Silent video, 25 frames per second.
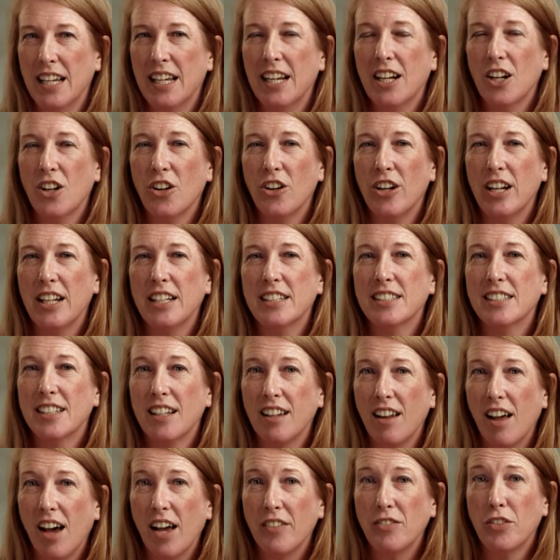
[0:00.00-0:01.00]
including
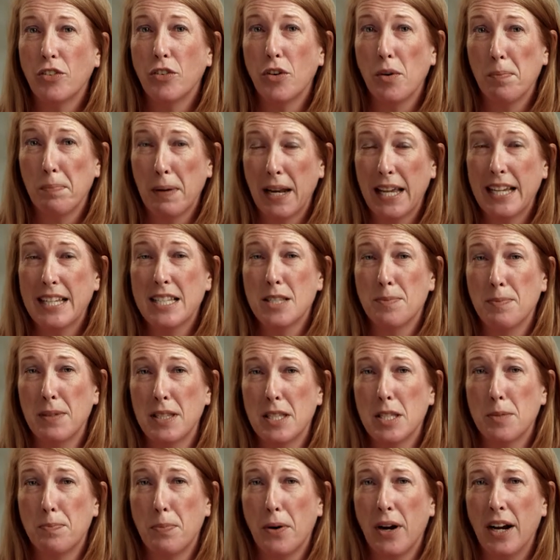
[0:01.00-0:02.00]
saliva
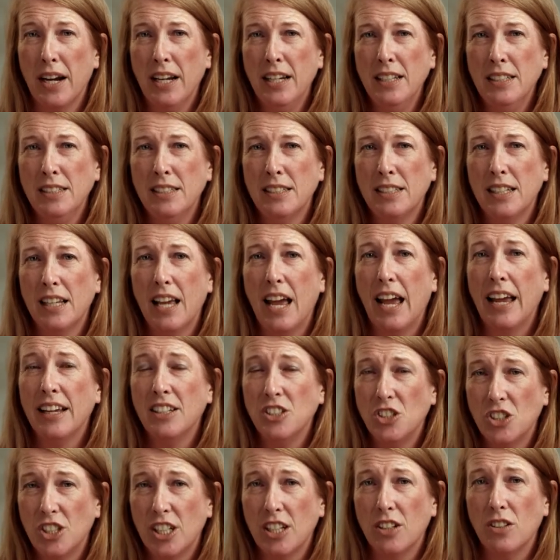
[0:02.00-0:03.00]
replacement sprays
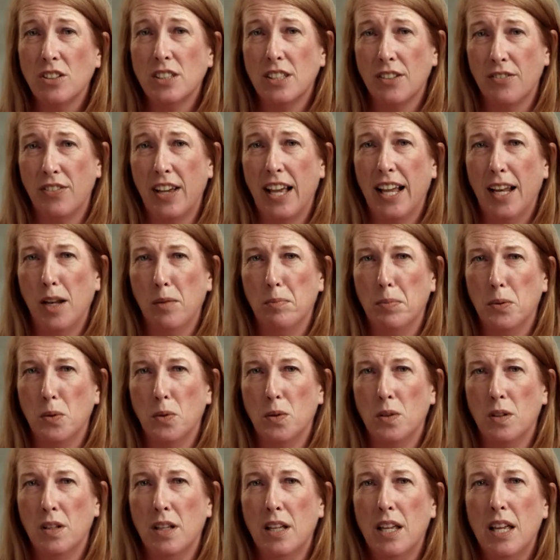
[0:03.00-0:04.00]
and gels
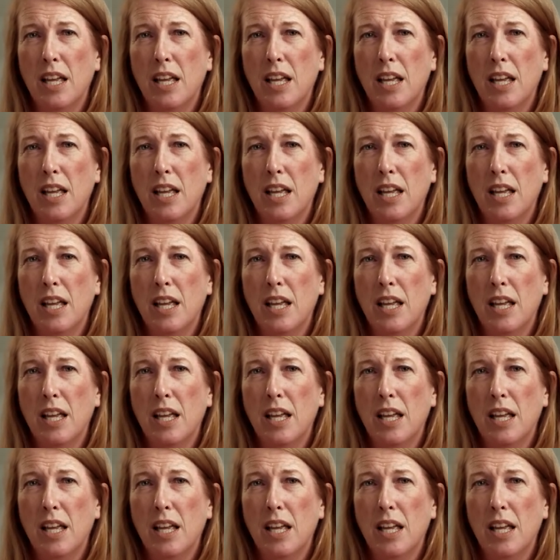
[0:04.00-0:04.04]
available,